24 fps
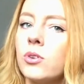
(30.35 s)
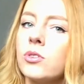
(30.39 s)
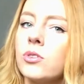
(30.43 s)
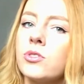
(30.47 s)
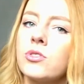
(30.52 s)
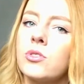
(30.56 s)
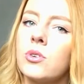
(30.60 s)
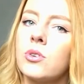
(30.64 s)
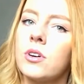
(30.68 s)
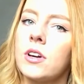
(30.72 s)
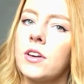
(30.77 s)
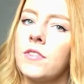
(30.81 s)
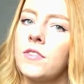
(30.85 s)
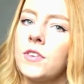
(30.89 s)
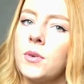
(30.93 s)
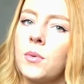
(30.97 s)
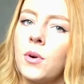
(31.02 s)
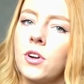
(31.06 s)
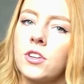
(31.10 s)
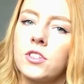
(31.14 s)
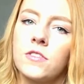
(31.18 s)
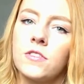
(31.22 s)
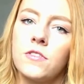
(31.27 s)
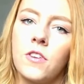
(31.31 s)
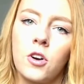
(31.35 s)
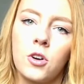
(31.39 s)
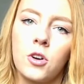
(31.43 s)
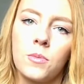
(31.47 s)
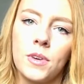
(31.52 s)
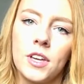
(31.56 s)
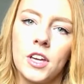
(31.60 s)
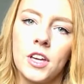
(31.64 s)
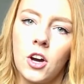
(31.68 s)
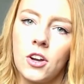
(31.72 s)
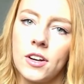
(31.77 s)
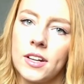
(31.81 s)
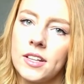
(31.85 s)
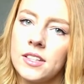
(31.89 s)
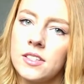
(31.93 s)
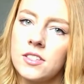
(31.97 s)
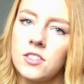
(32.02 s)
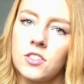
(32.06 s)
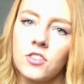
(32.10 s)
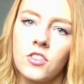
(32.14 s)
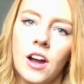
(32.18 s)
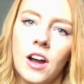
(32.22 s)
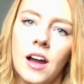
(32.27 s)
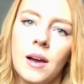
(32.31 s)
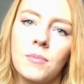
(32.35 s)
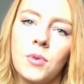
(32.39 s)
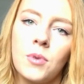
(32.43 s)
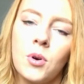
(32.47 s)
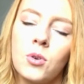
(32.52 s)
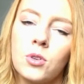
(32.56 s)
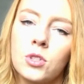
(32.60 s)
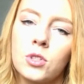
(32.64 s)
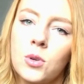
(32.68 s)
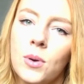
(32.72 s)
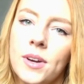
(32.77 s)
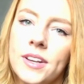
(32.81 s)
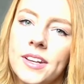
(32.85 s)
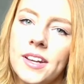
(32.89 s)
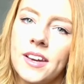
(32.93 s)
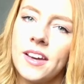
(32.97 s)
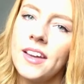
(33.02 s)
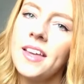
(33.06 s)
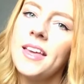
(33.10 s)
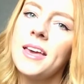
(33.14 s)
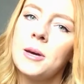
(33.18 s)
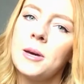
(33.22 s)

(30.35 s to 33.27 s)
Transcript: so if you want to follow me on Instagram or Twitter,